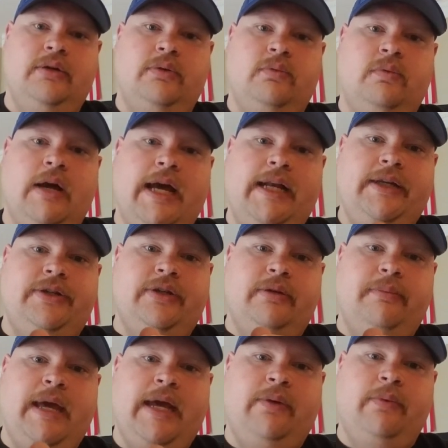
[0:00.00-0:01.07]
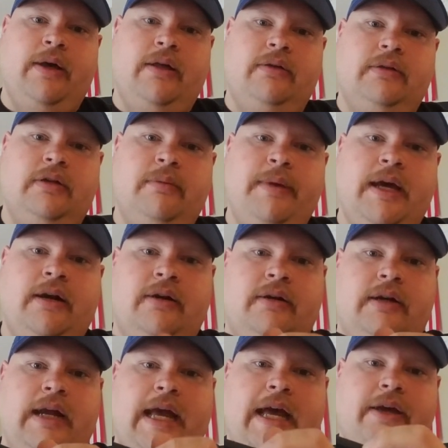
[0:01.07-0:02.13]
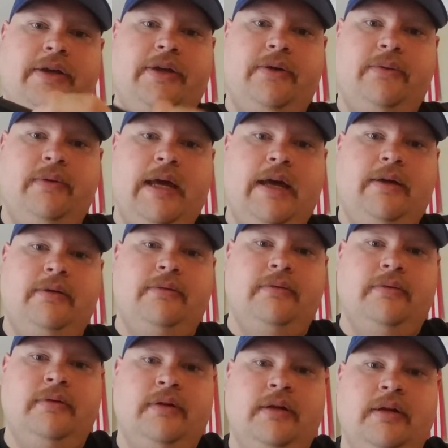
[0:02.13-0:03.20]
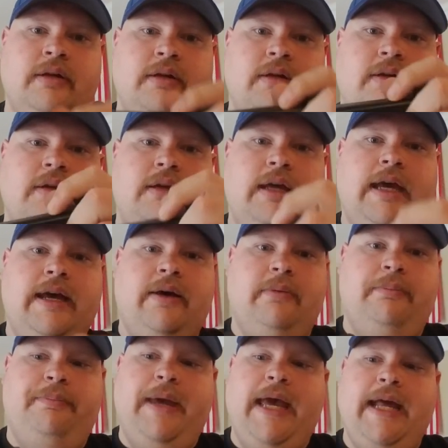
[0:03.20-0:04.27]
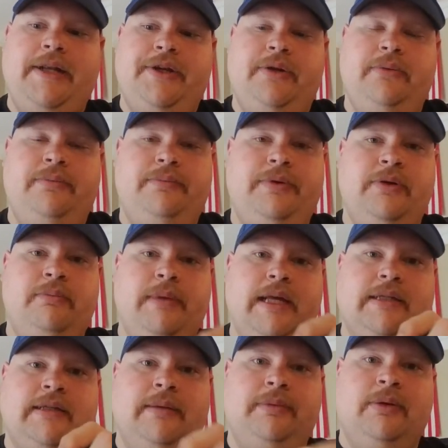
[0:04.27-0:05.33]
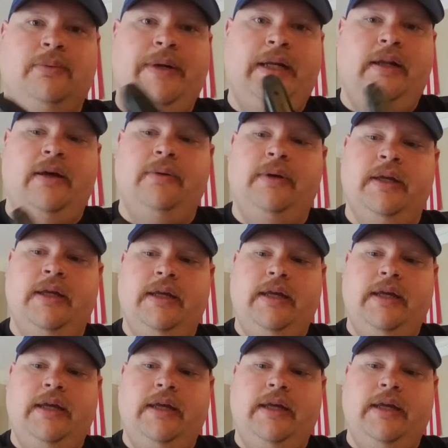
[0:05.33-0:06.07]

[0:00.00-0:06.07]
right into the magwell, no matter how bad you mess up the reload.